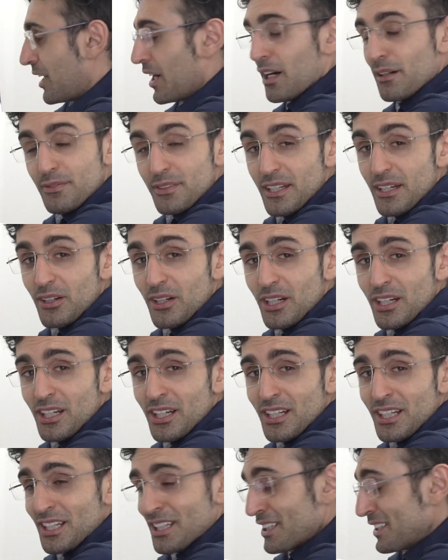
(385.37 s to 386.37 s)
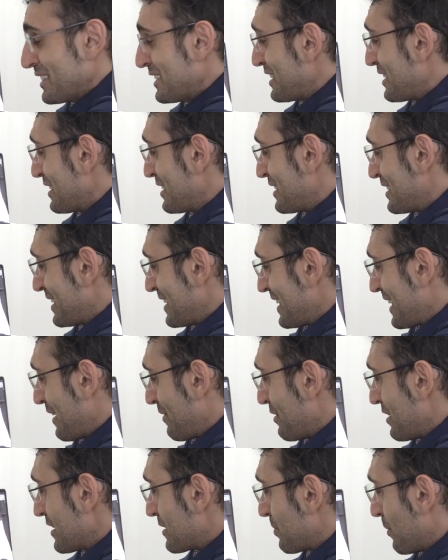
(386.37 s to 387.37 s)
half an hour, just
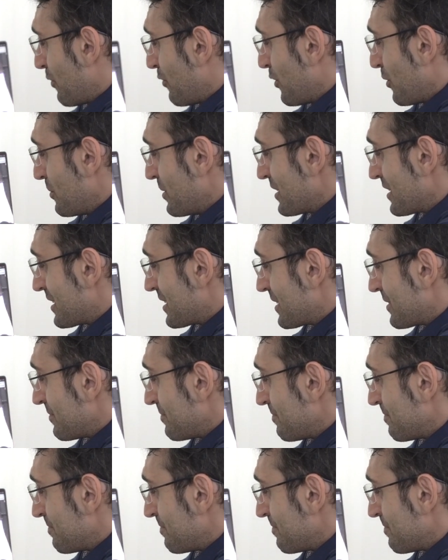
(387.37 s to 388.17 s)
given its performance.